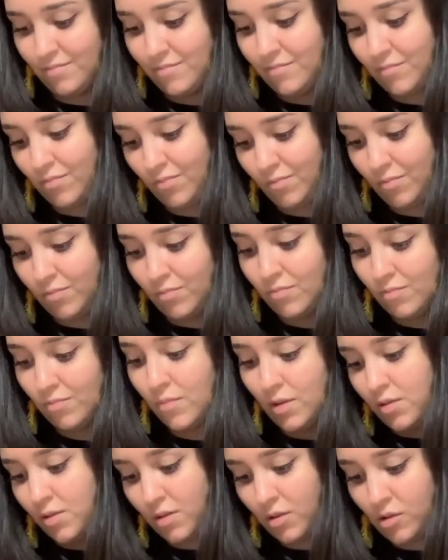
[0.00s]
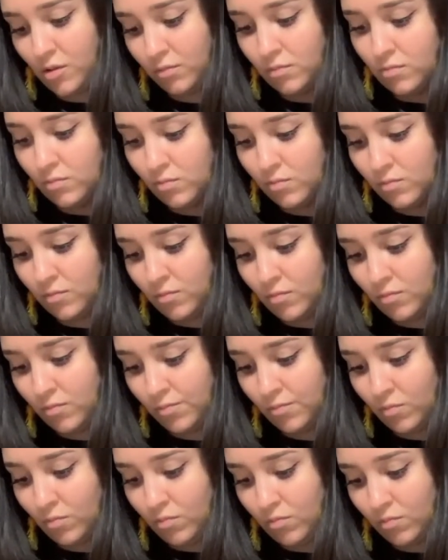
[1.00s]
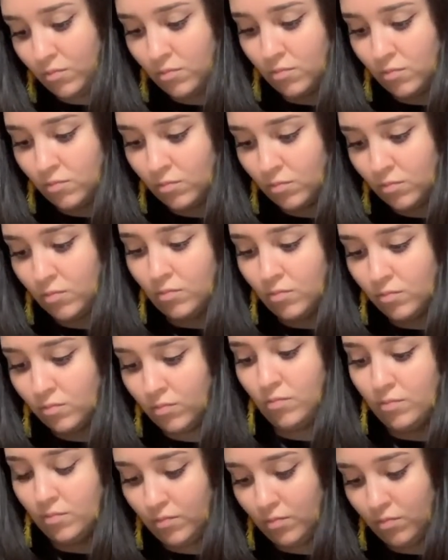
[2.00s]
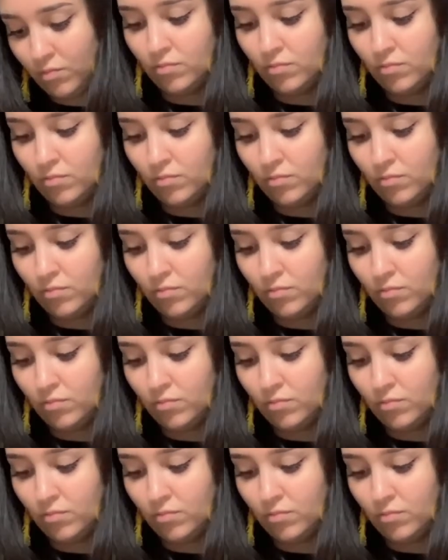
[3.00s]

it to the pendants. Sometimes